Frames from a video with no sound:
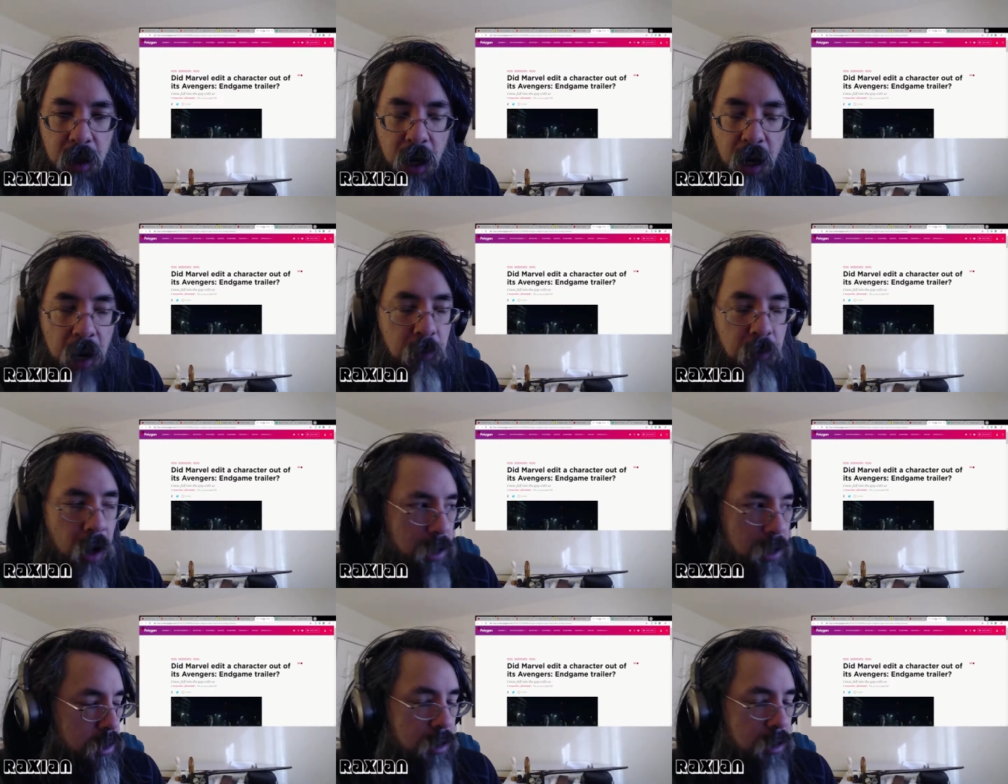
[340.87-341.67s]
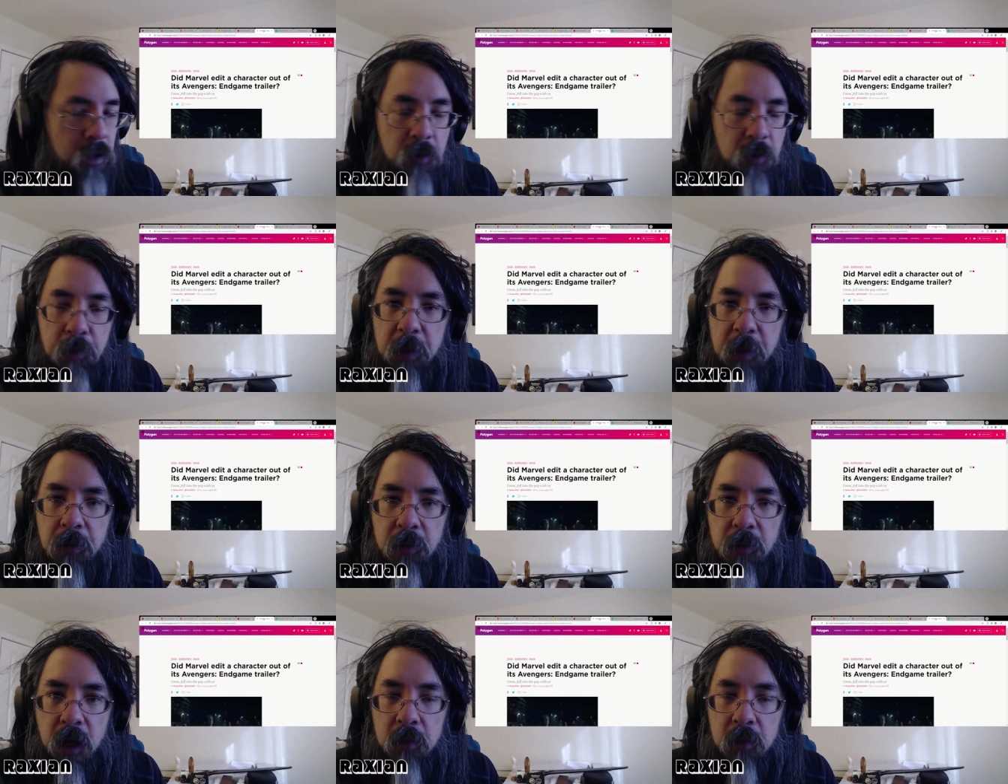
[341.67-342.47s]
I watched the the people
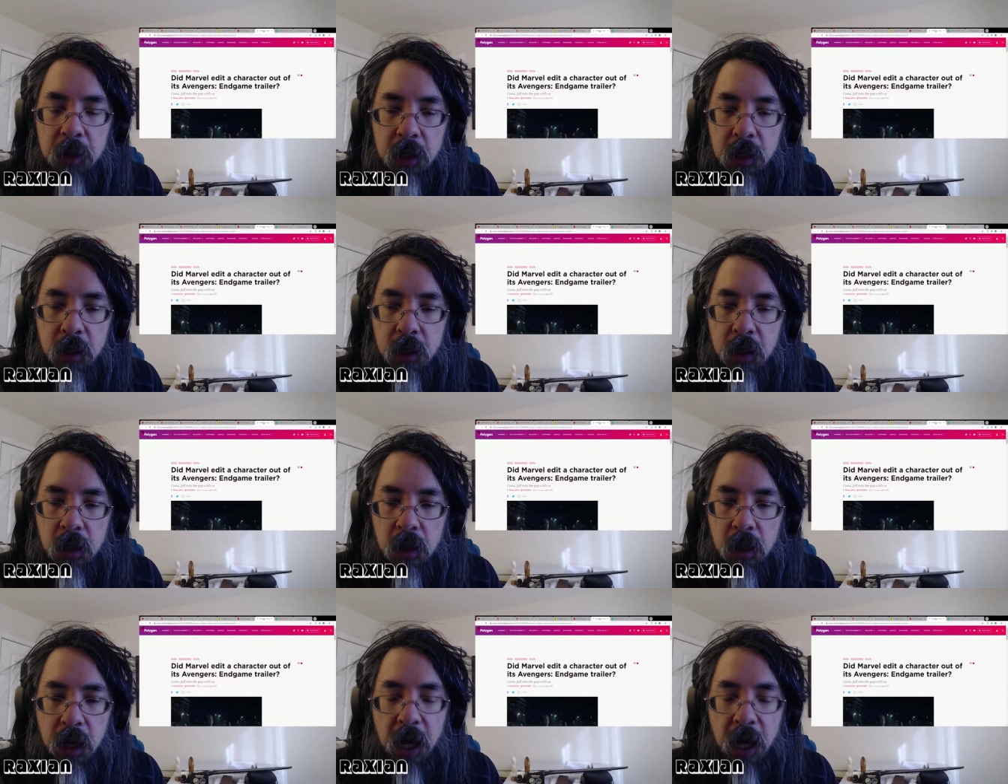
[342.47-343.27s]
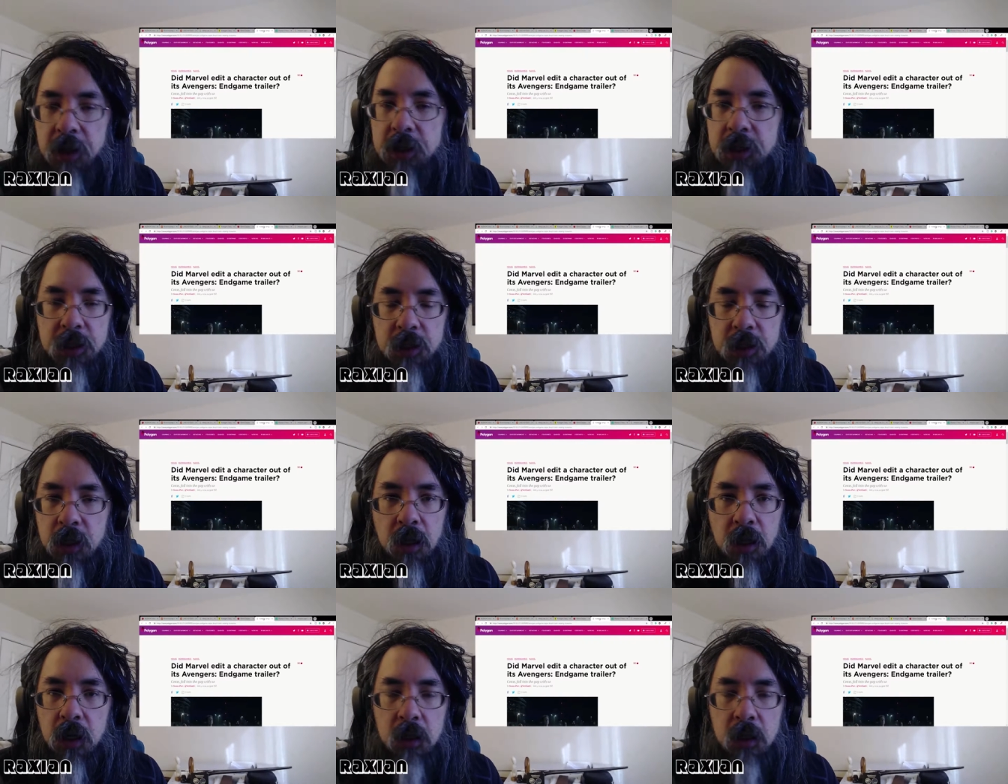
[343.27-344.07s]
around me, and this is a,
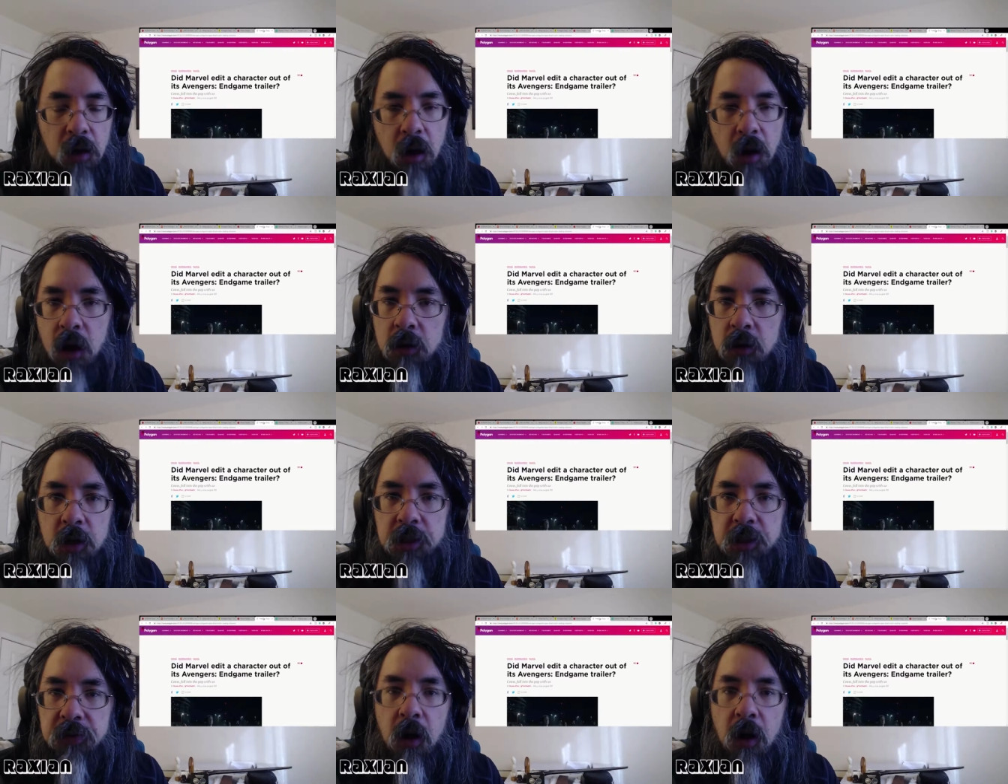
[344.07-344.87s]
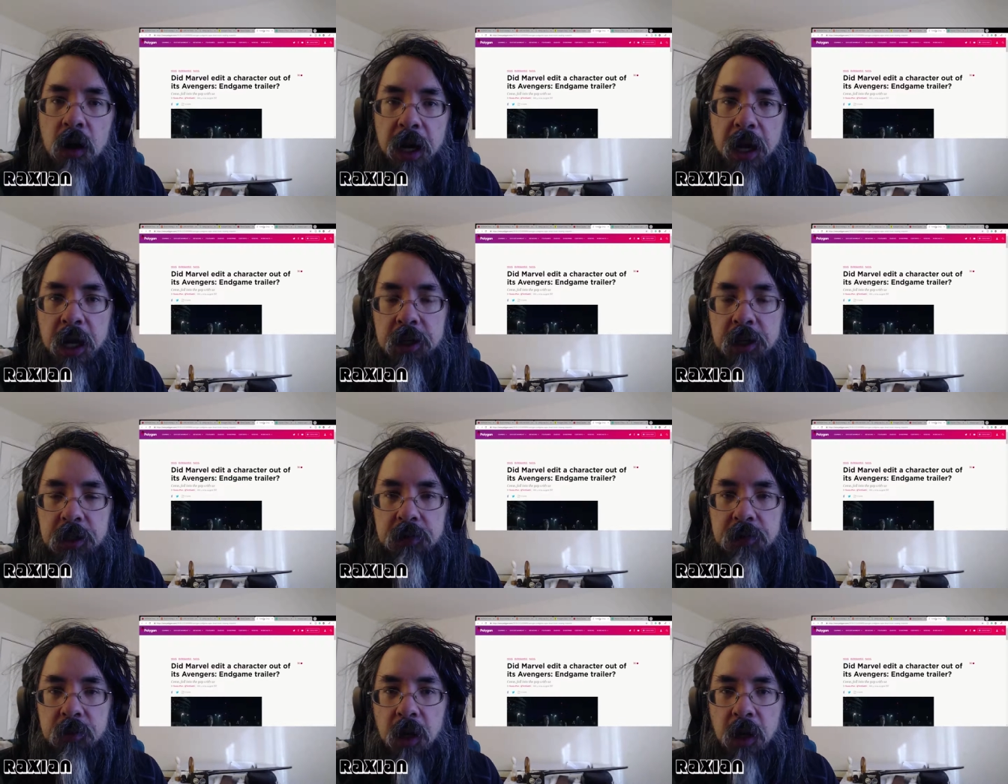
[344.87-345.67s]
a all across of all
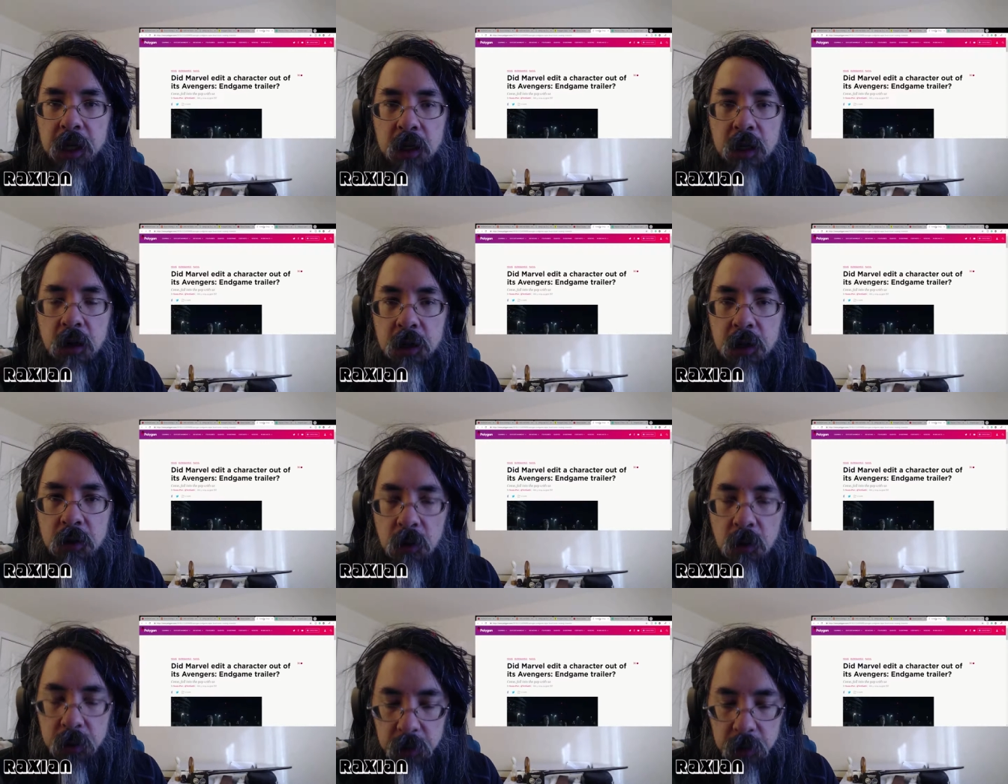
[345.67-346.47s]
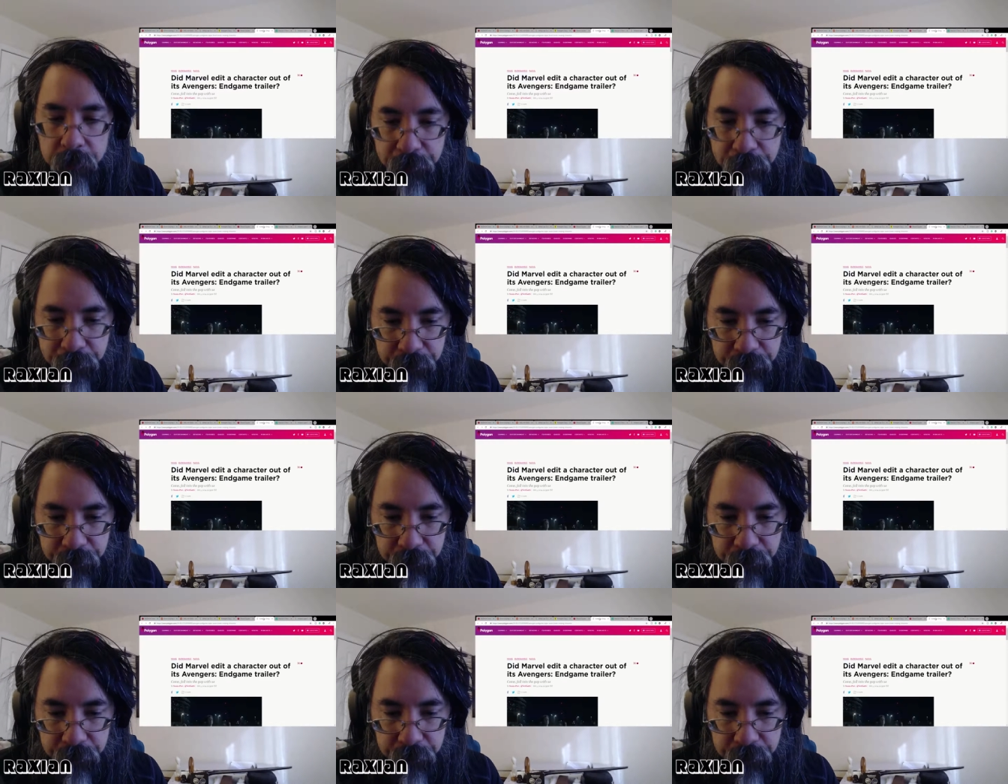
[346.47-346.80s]
ages, from like younger to older,